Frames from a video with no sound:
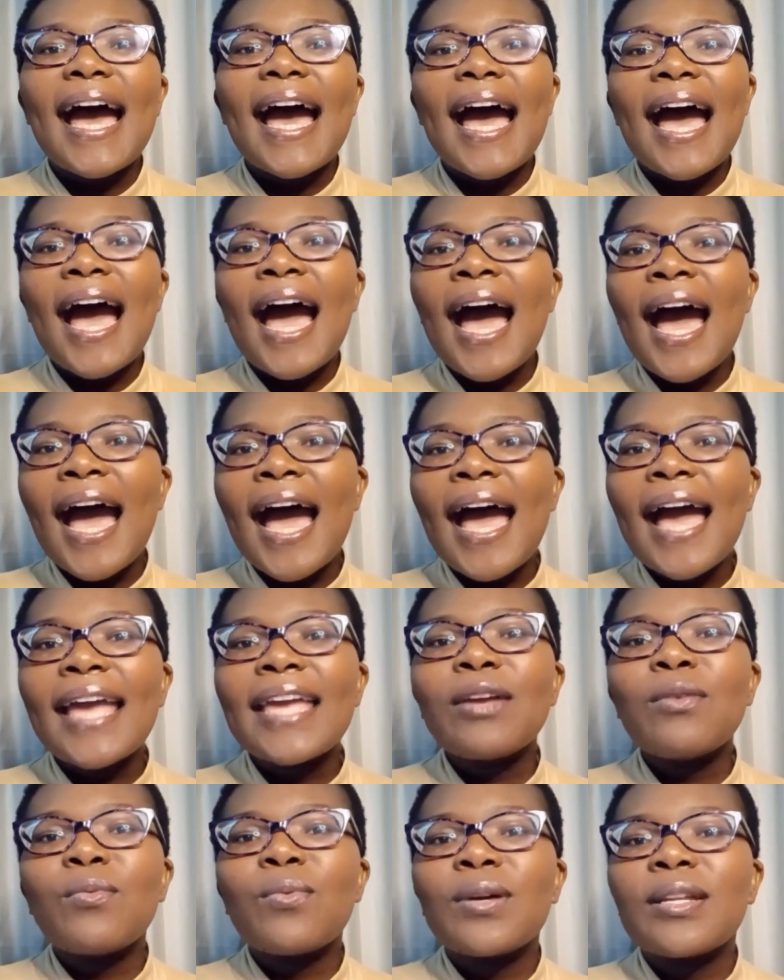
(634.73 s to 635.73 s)

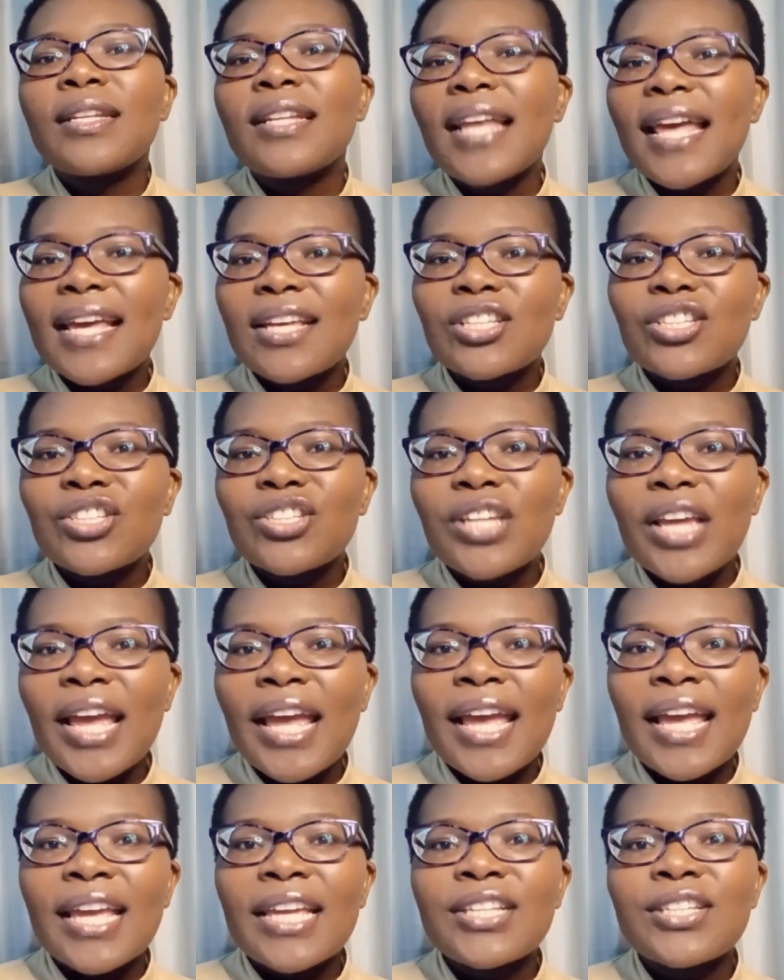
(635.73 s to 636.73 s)
I will
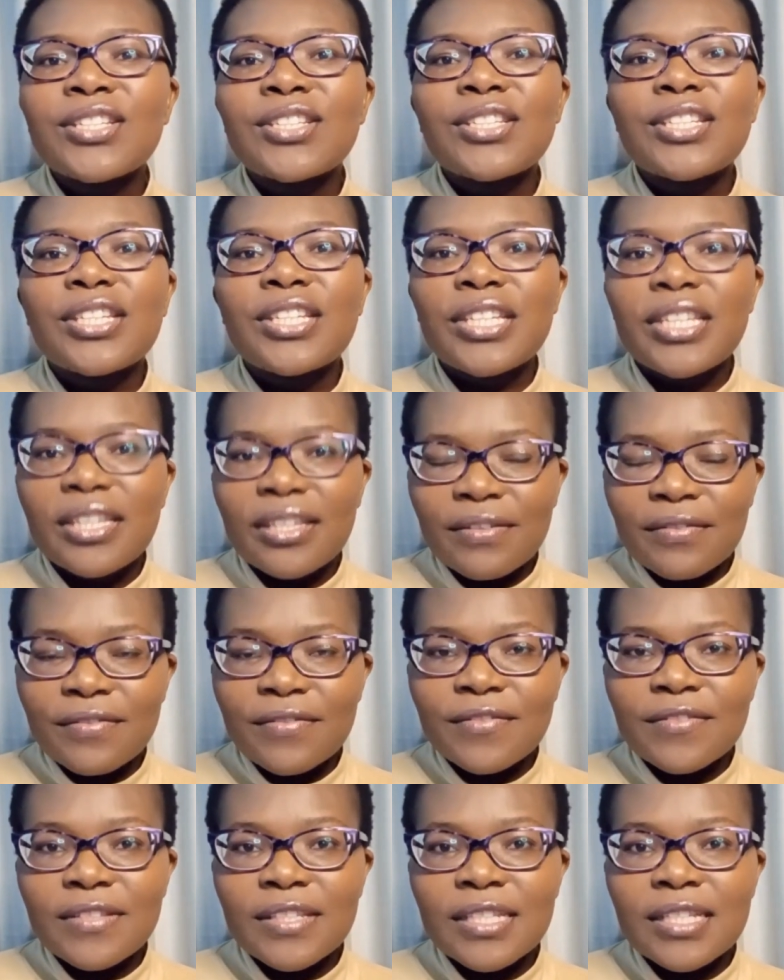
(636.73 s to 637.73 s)
exchange
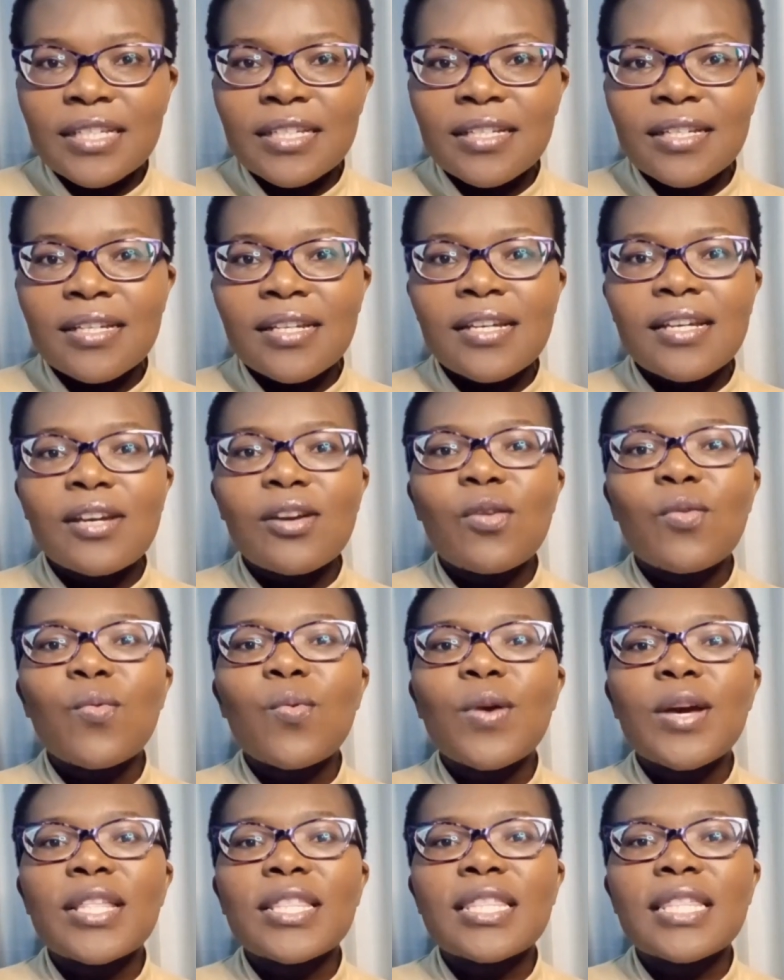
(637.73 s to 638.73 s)
gifts
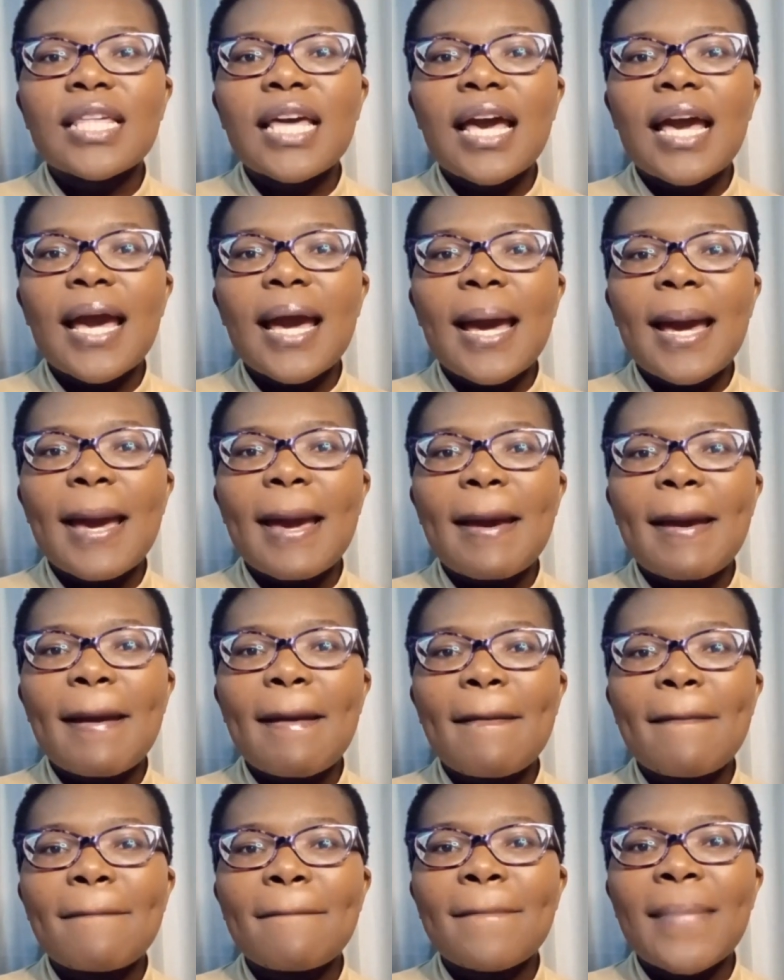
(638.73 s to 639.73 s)
with
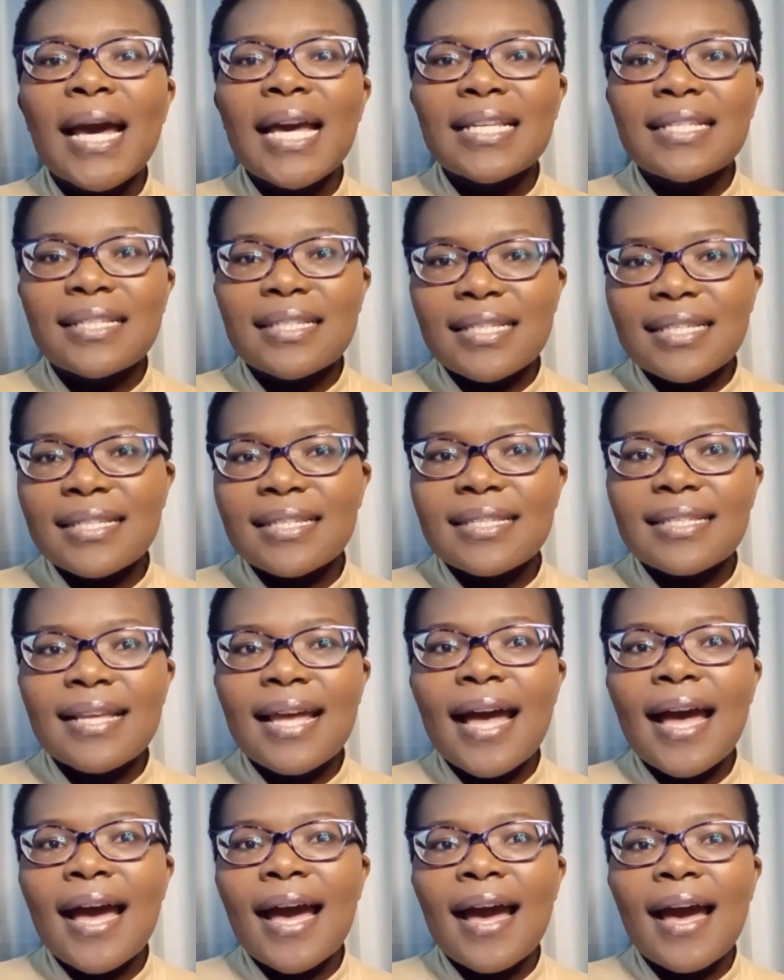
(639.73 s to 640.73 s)
my
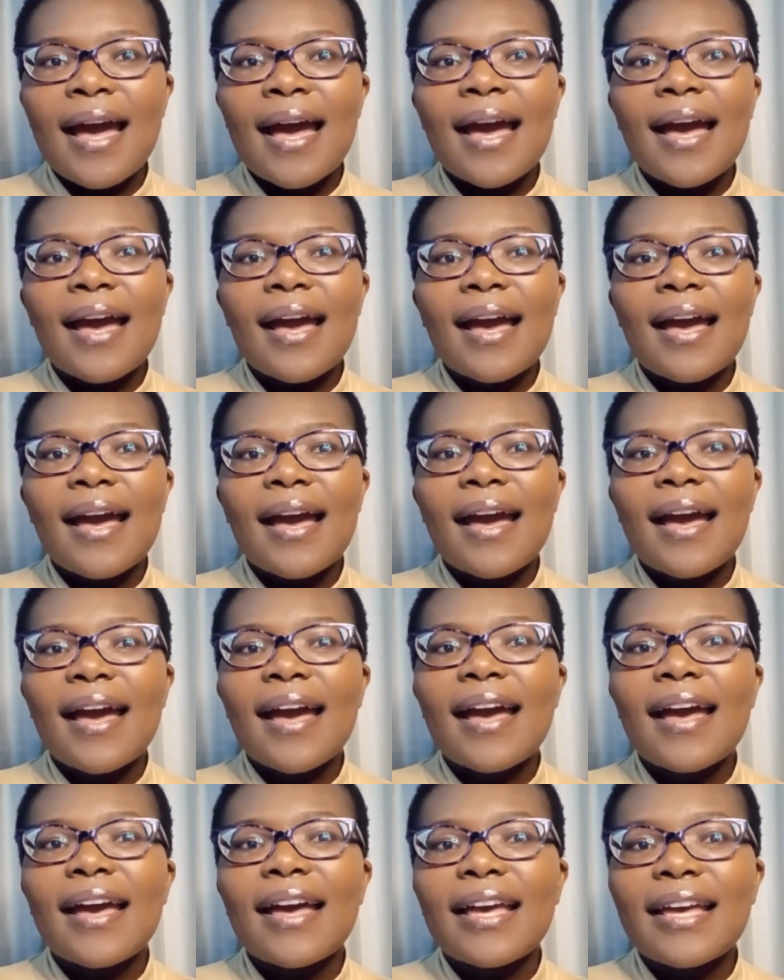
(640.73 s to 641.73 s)
sister
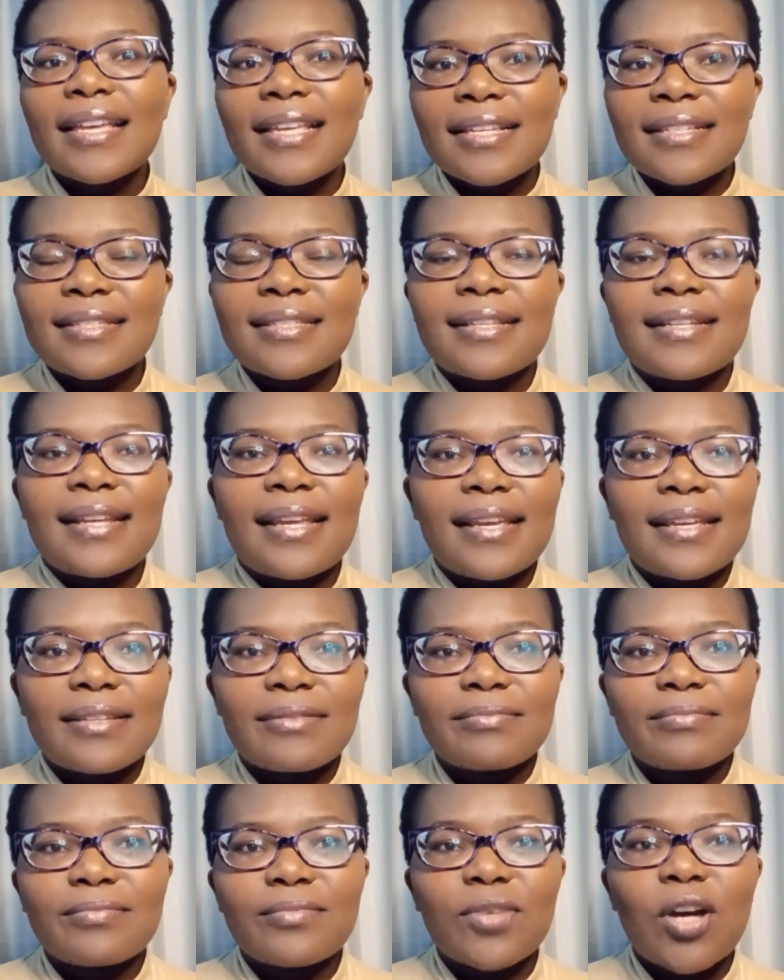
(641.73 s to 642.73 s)
yesterday.
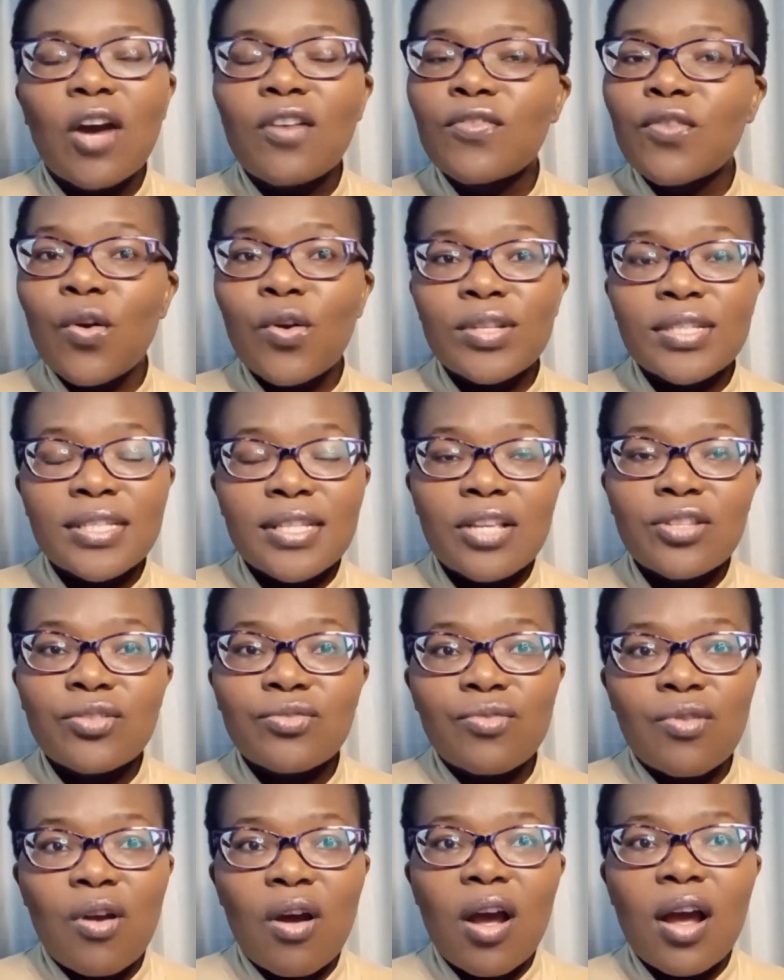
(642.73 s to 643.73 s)
Of course,
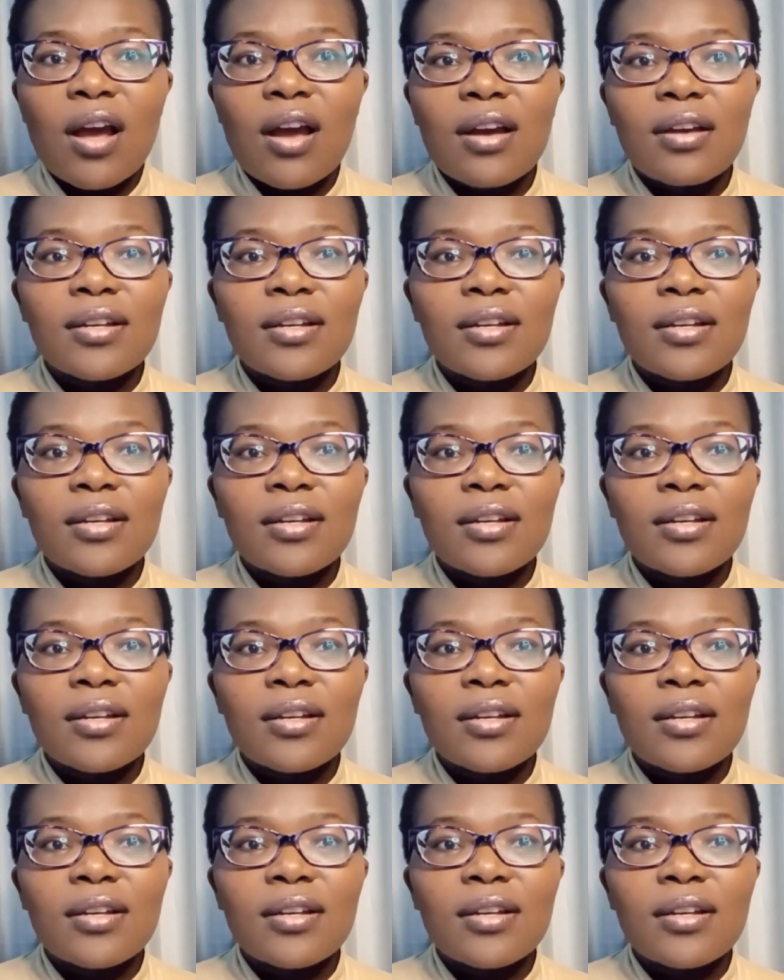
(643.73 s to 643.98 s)
that's wrong,